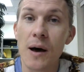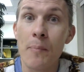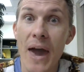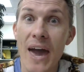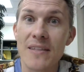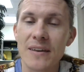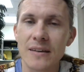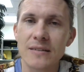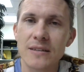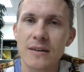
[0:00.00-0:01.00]

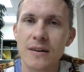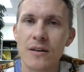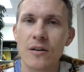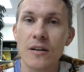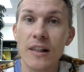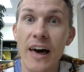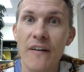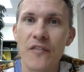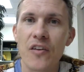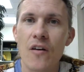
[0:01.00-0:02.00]
abandoned or
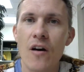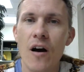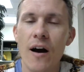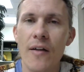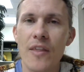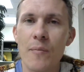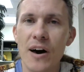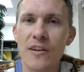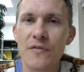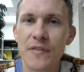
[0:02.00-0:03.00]
left on the
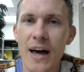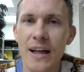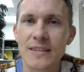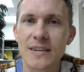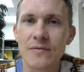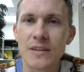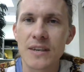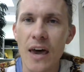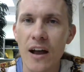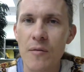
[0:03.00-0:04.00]
mud flats of the
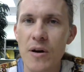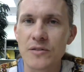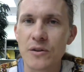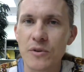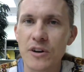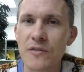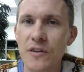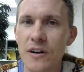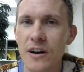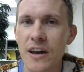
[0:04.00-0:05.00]
Sacramento
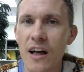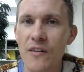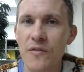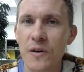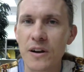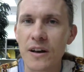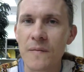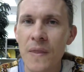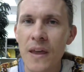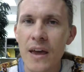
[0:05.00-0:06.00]
River in California.
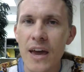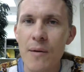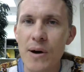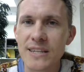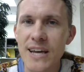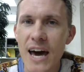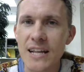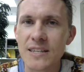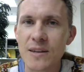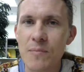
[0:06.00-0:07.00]
And my dad
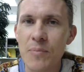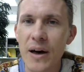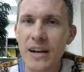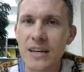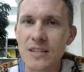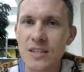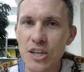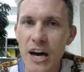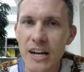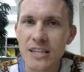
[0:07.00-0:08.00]
and some buddies
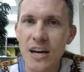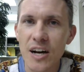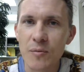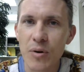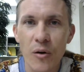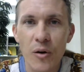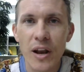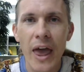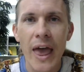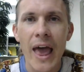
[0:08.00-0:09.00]
got a tugboat
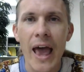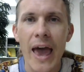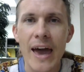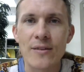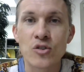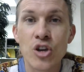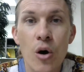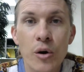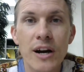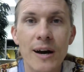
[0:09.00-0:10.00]
and
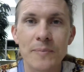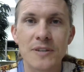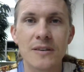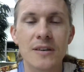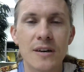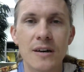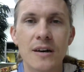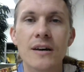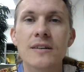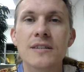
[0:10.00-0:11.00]
towed it up to
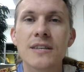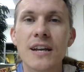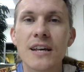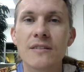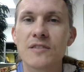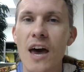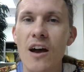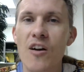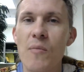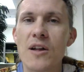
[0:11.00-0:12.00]
the city of
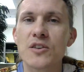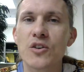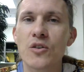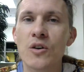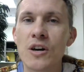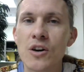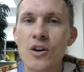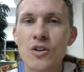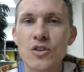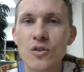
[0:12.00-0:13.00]
Sacramento
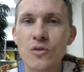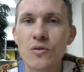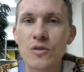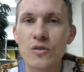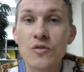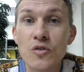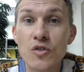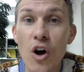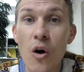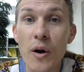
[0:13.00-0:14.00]
to
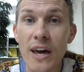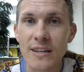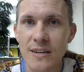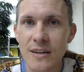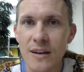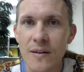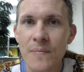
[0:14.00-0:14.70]
donate it